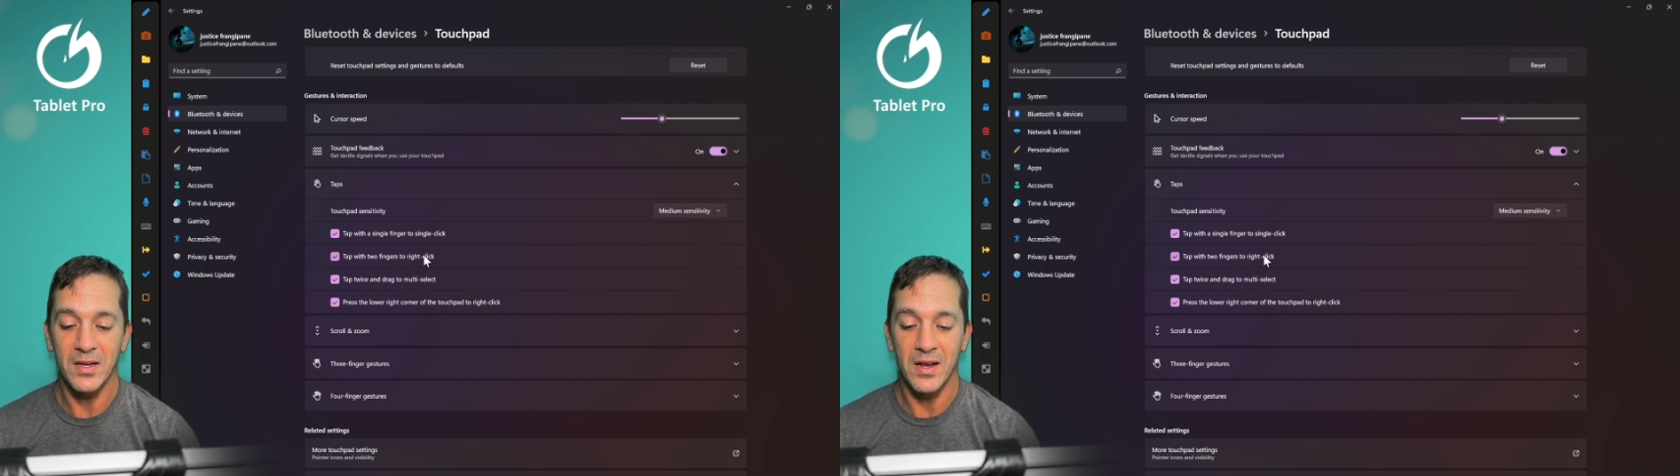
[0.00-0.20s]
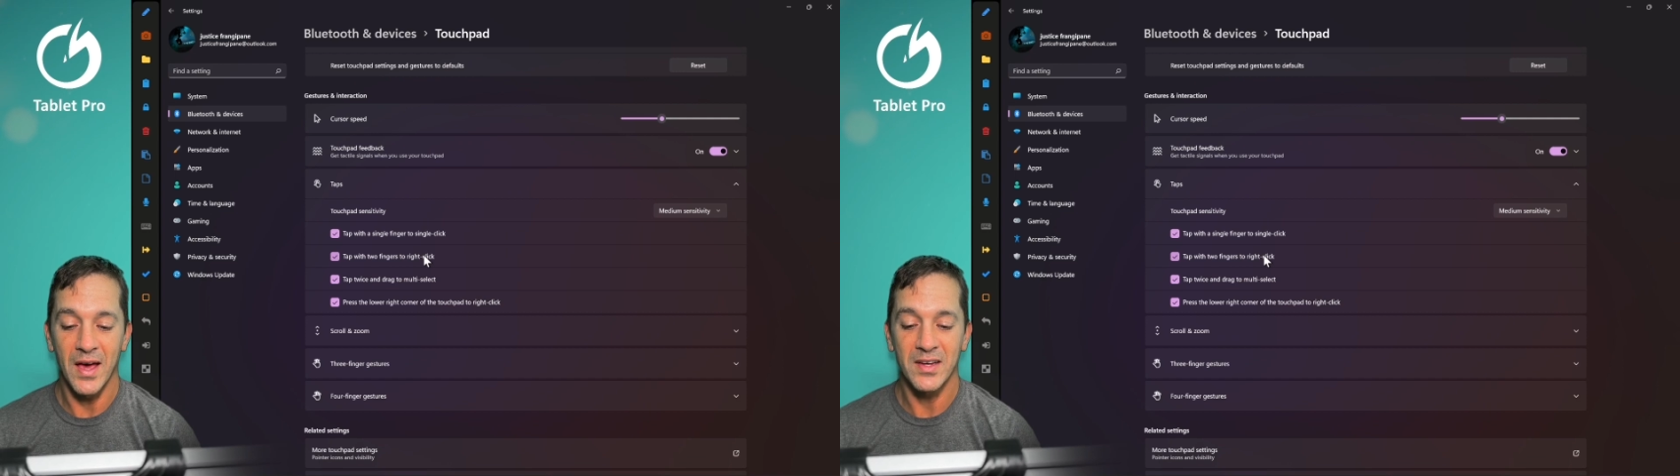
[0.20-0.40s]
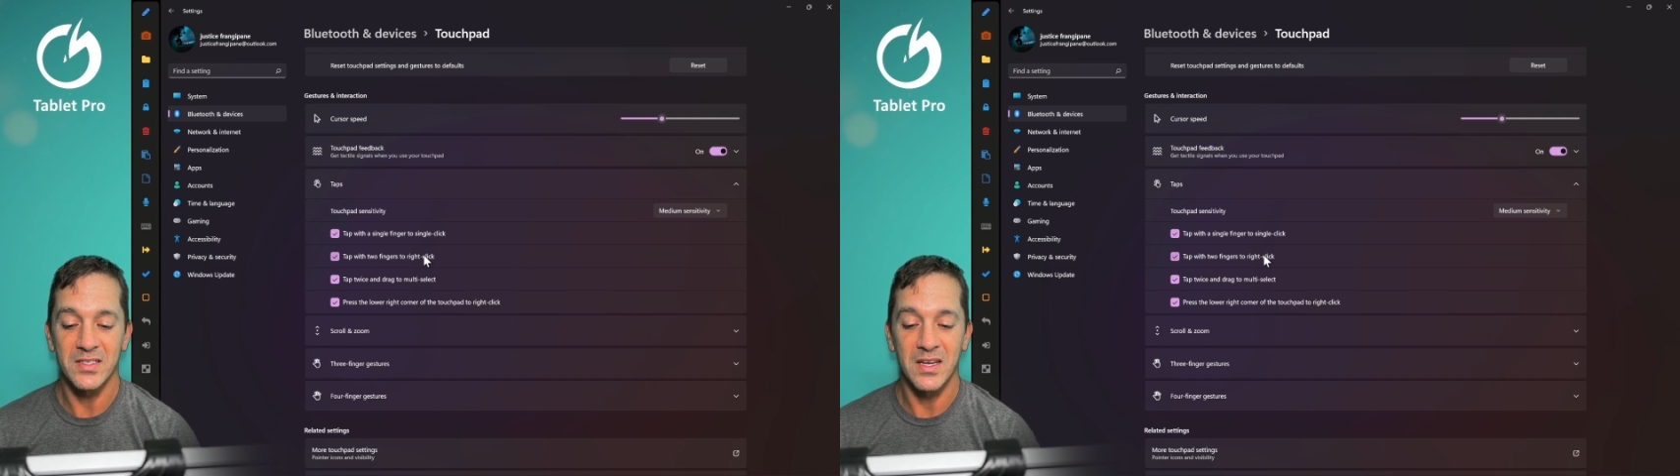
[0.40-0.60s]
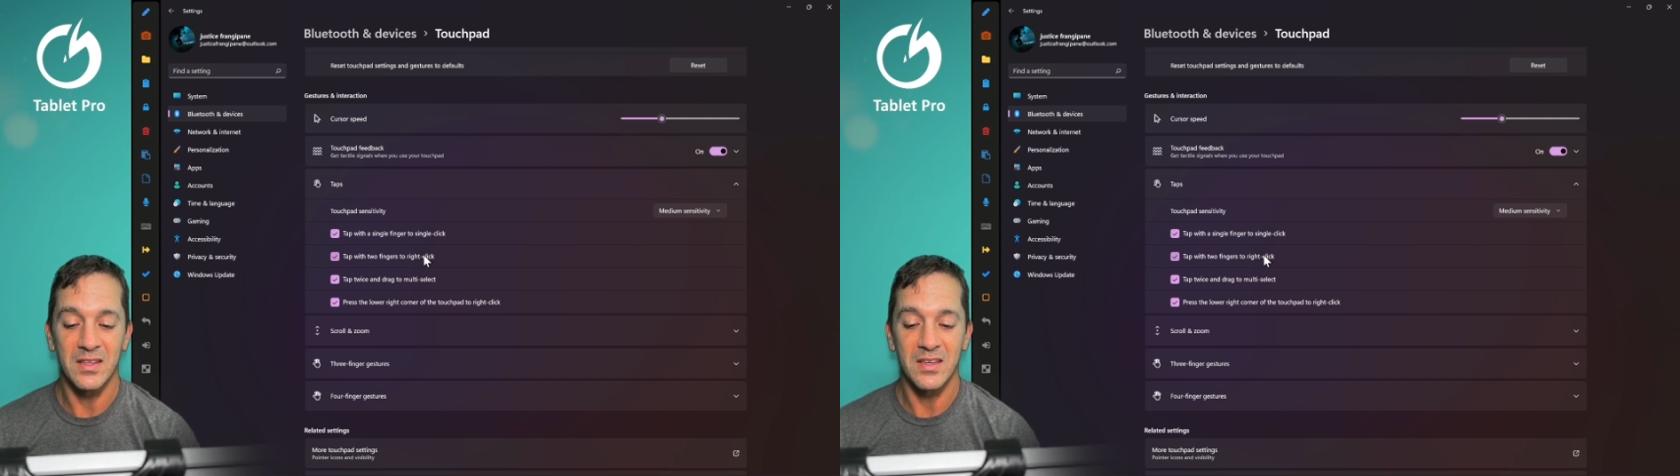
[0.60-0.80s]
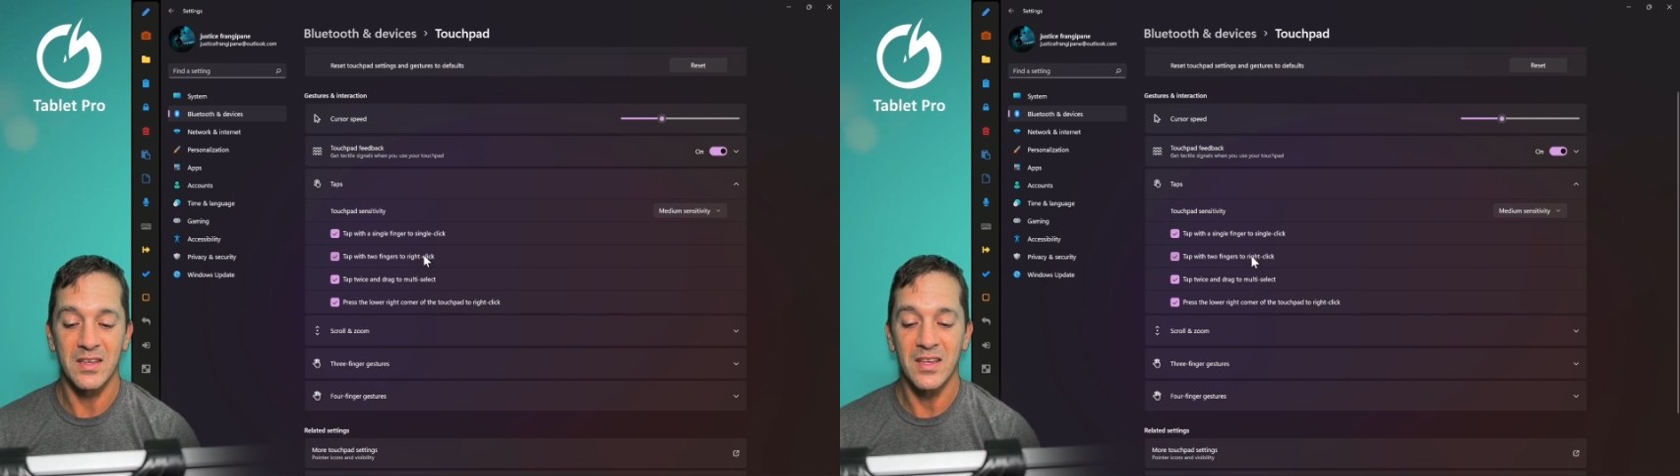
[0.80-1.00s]
and
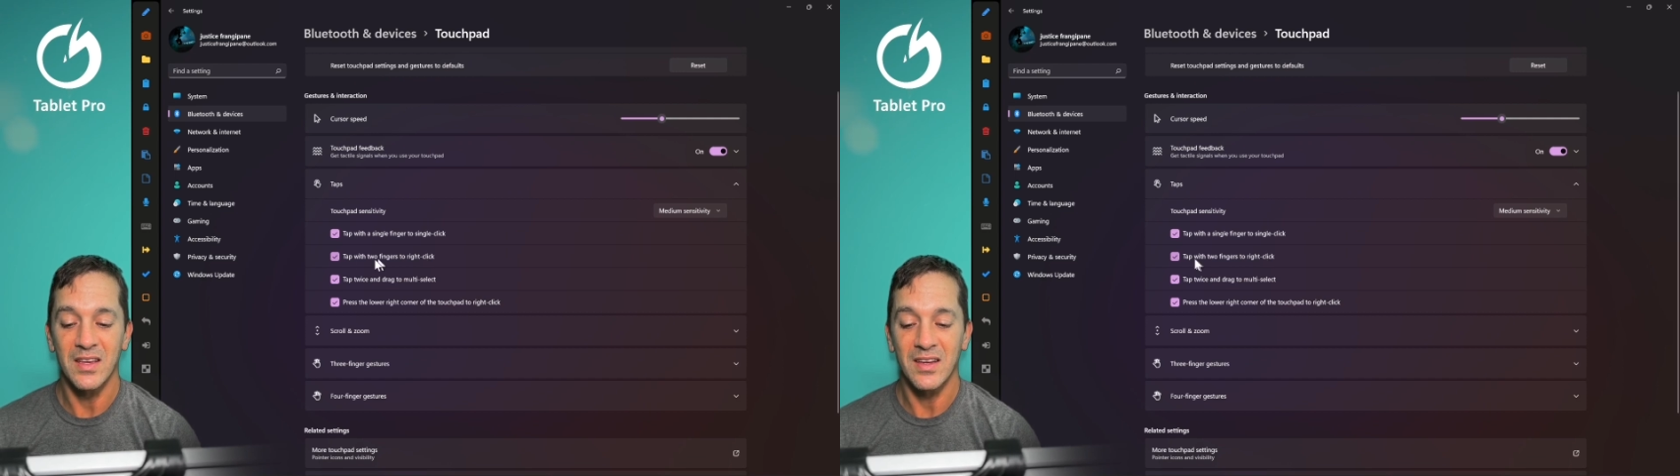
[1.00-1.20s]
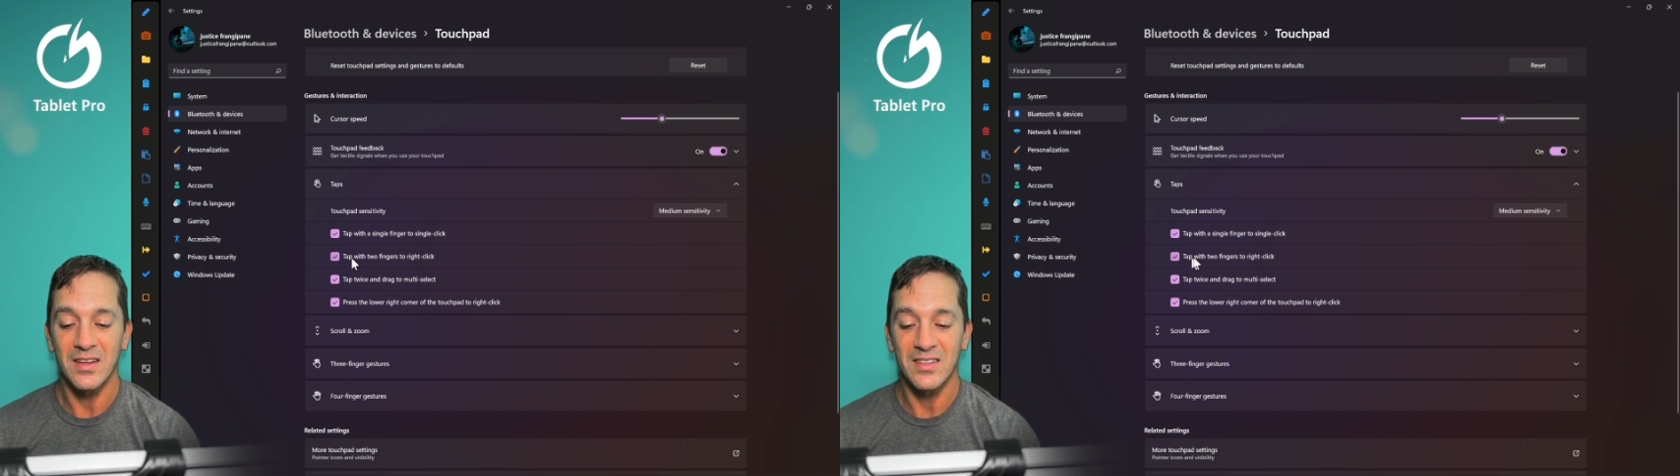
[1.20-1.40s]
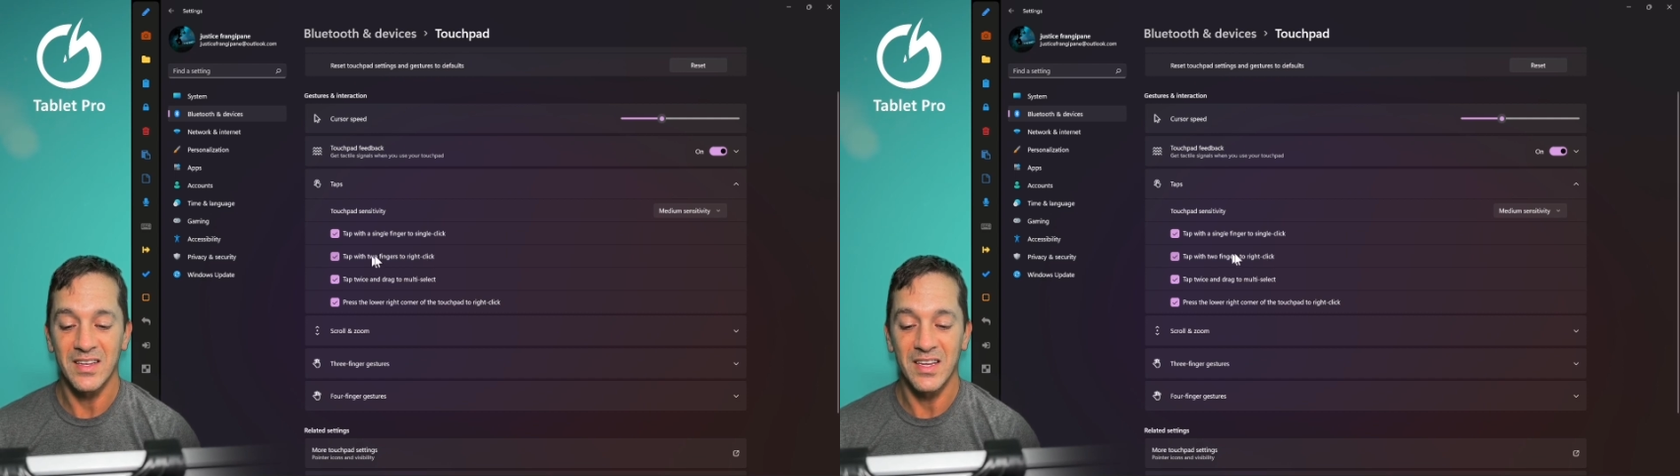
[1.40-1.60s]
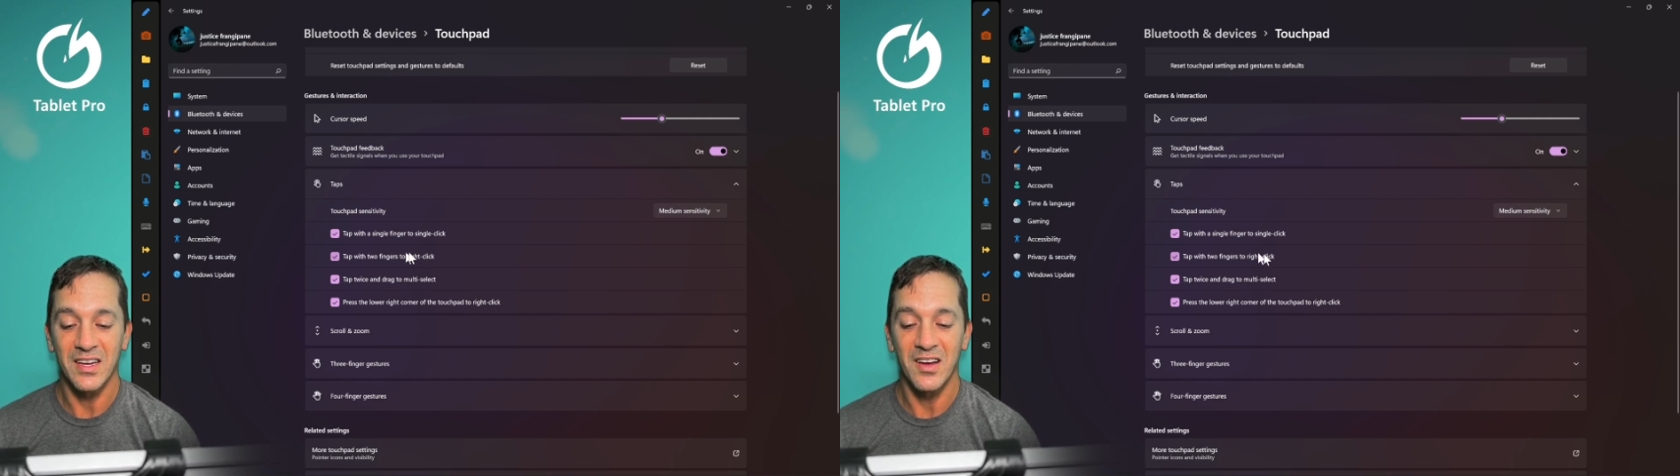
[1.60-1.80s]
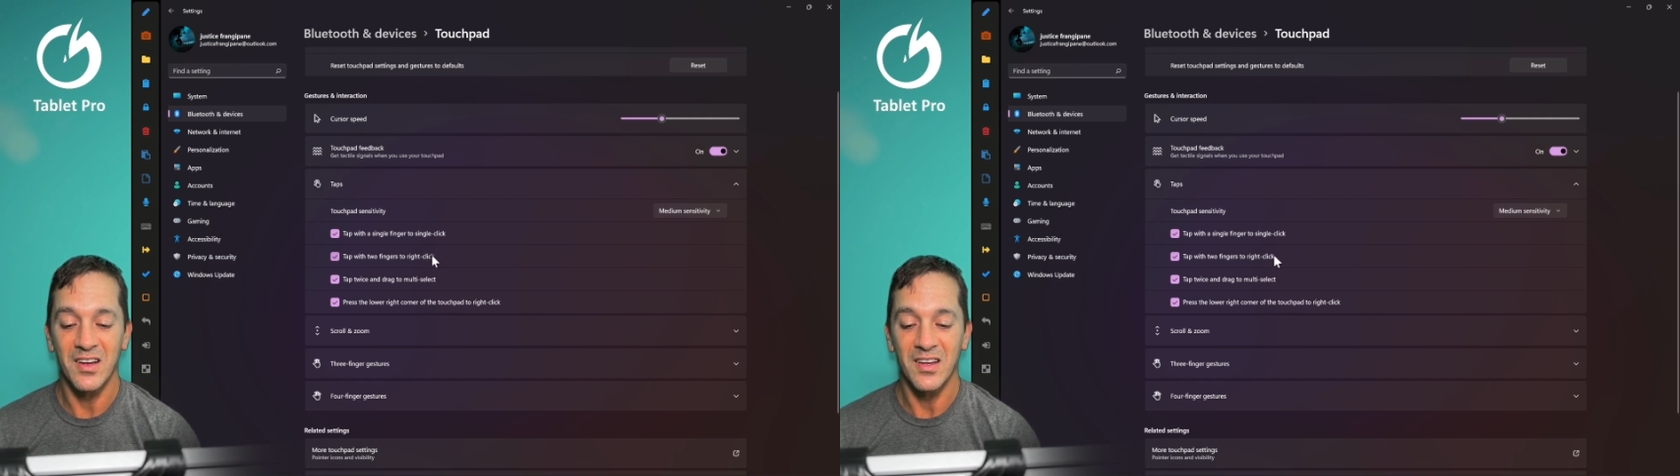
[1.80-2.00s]
accidentally clicking,